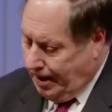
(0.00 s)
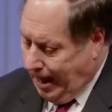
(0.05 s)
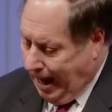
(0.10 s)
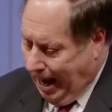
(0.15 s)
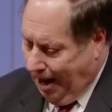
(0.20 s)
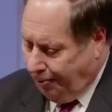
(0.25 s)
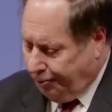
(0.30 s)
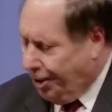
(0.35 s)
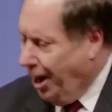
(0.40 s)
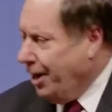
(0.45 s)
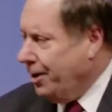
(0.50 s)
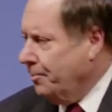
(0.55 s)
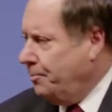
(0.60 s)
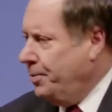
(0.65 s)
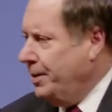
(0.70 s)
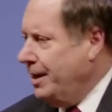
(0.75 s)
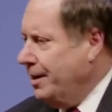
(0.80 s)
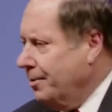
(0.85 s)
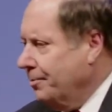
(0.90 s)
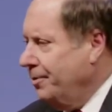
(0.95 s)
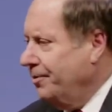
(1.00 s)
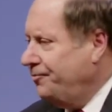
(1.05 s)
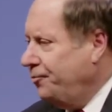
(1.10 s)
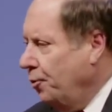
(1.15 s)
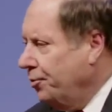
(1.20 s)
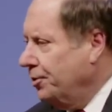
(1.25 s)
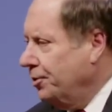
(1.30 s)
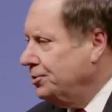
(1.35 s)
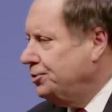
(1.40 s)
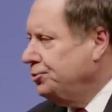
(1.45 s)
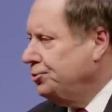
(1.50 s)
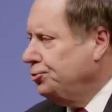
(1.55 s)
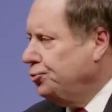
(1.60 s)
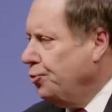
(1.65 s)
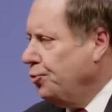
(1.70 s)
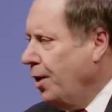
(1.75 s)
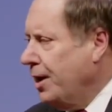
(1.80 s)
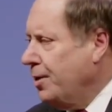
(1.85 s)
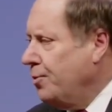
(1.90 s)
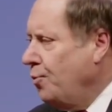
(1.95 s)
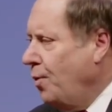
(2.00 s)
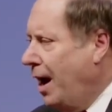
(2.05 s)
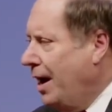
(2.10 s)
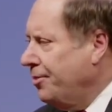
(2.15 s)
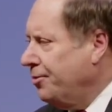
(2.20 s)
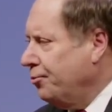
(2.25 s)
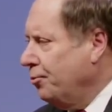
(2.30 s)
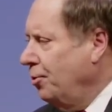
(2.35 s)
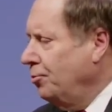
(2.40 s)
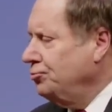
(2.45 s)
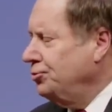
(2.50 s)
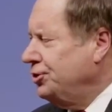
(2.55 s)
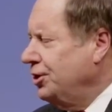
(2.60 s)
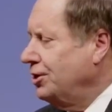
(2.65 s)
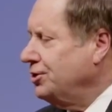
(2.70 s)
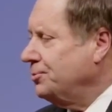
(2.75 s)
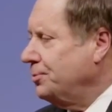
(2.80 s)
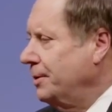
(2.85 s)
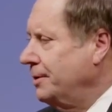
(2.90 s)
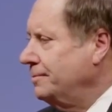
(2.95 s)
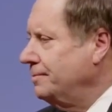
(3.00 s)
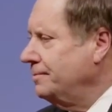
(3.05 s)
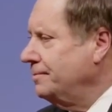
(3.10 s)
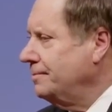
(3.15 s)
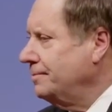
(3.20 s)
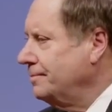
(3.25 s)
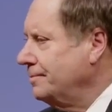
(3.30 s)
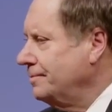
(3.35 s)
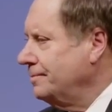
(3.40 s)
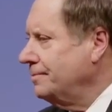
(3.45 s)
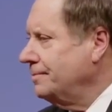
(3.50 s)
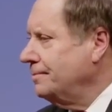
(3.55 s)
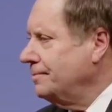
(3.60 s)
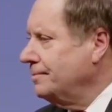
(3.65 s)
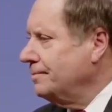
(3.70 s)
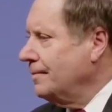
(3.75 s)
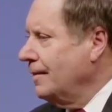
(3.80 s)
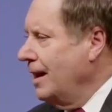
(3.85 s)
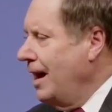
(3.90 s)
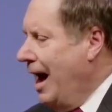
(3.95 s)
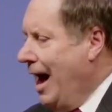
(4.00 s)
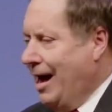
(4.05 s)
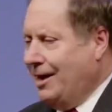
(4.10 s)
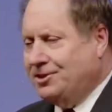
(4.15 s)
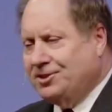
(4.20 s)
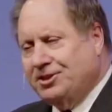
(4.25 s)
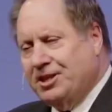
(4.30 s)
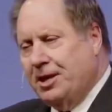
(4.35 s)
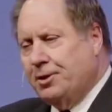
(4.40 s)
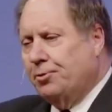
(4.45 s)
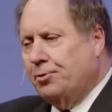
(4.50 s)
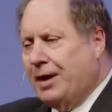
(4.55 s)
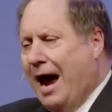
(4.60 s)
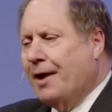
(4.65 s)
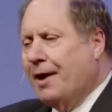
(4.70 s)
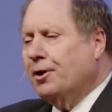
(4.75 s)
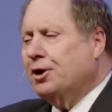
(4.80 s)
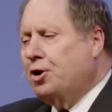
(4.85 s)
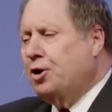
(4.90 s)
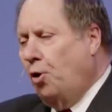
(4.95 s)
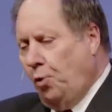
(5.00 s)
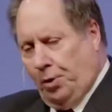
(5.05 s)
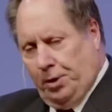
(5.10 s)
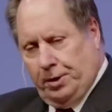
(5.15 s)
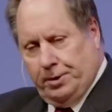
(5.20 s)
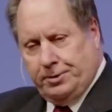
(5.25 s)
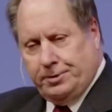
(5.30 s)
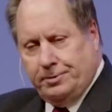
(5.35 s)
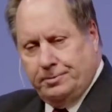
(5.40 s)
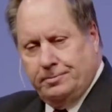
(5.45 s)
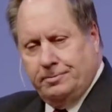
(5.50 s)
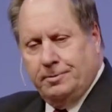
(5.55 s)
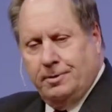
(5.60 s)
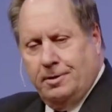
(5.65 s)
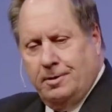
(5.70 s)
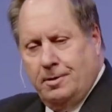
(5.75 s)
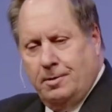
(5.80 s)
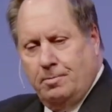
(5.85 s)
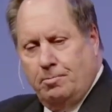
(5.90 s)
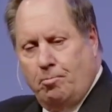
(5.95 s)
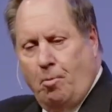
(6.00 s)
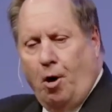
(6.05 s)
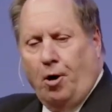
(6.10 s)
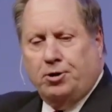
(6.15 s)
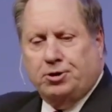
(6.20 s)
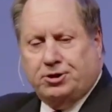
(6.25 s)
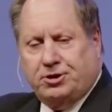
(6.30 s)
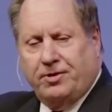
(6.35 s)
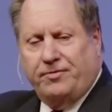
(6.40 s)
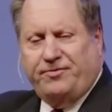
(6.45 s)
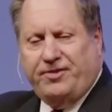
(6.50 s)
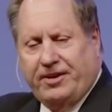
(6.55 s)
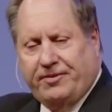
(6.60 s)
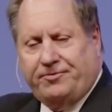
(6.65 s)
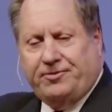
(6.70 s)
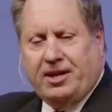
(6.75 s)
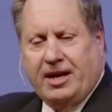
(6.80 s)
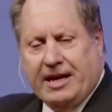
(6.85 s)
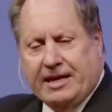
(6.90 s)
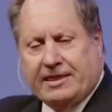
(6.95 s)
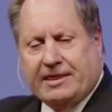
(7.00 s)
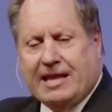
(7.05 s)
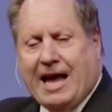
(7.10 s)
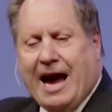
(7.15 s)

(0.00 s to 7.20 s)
I'll not appear before the great white throne judgment. I settled out of court March the 15th,